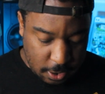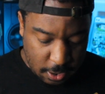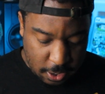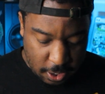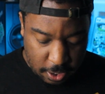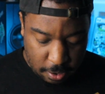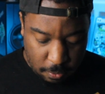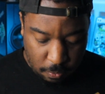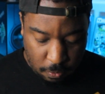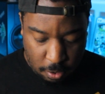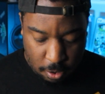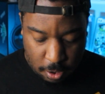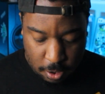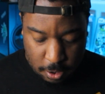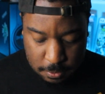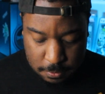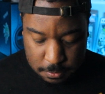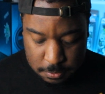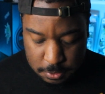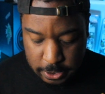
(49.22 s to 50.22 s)
get it
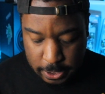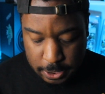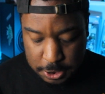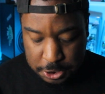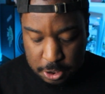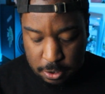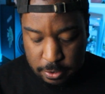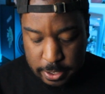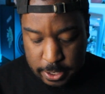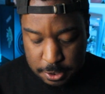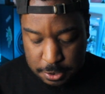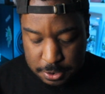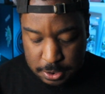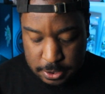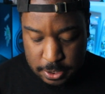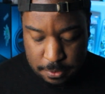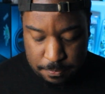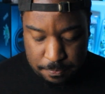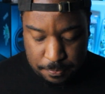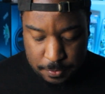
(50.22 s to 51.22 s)
wrong. Yeah, Joe
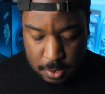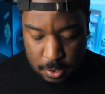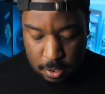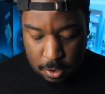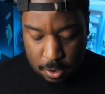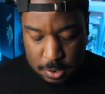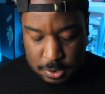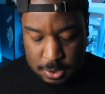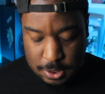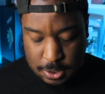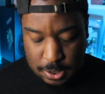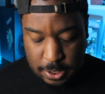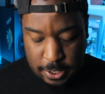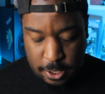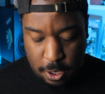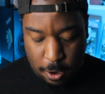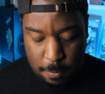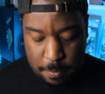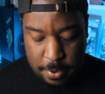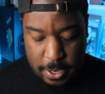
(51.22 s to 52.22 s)
Henderson, the artist is Lee
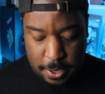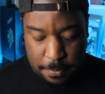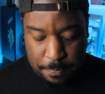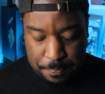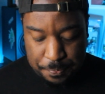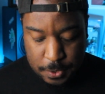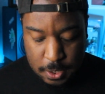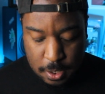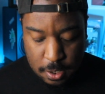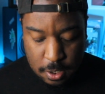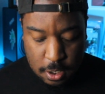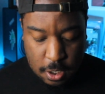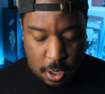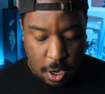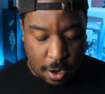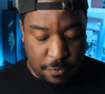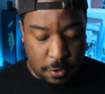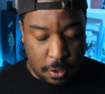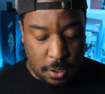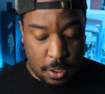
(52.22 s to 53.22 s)
Garbett,
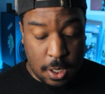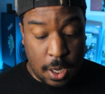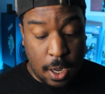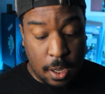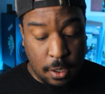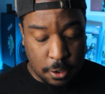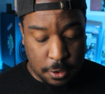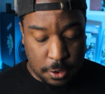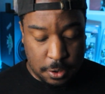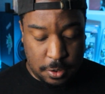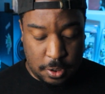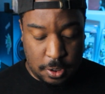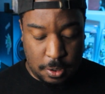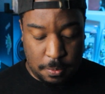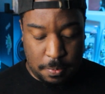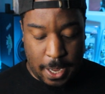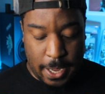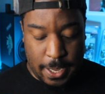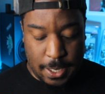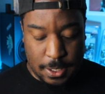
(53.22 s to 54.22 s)
cover, colors
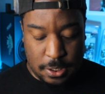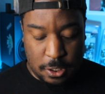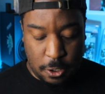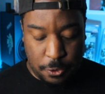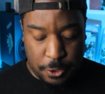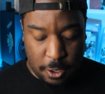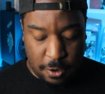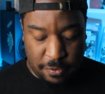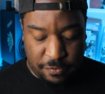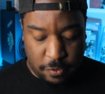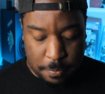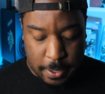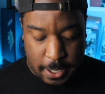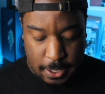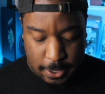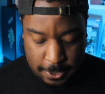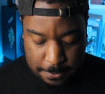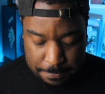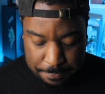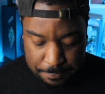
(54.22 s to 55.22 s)
by Antonio
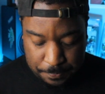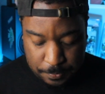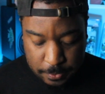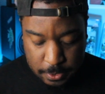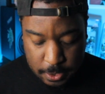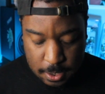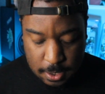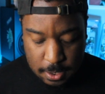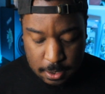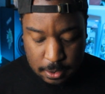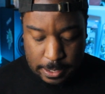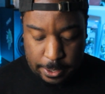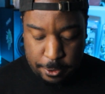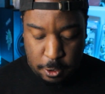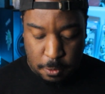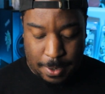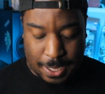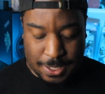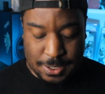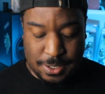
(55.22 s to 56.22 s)
Fabela,
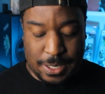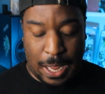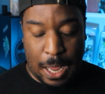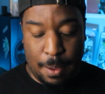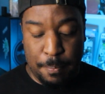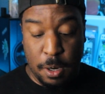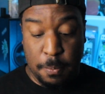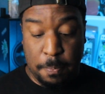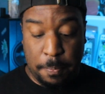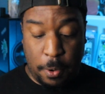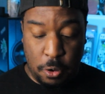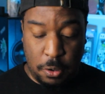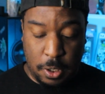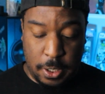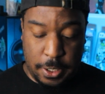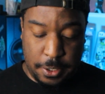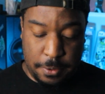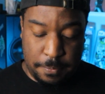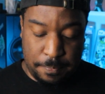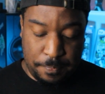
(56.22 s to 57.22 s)
lettered by Simon
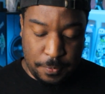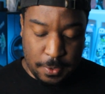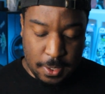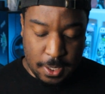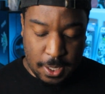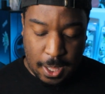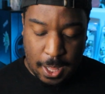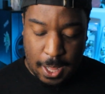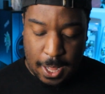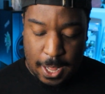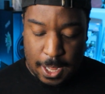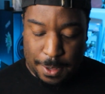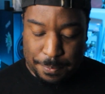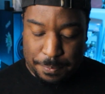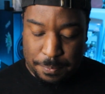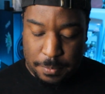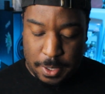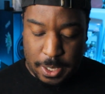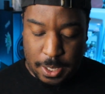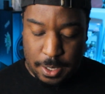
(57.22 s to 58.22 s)
Bolin, uh,
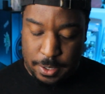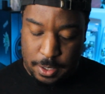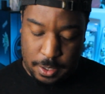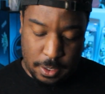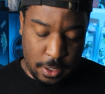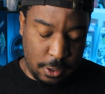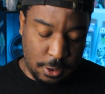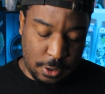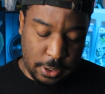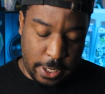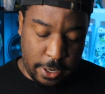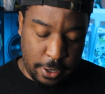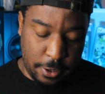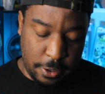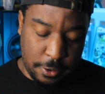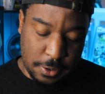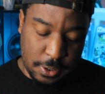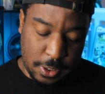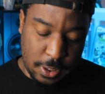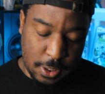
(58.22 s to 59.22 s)
and then there's
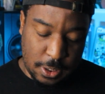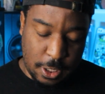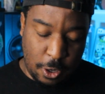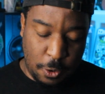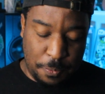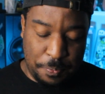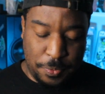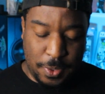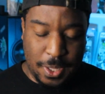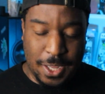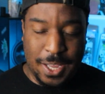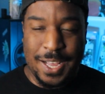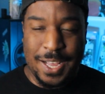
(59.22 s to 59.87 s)
editors. So,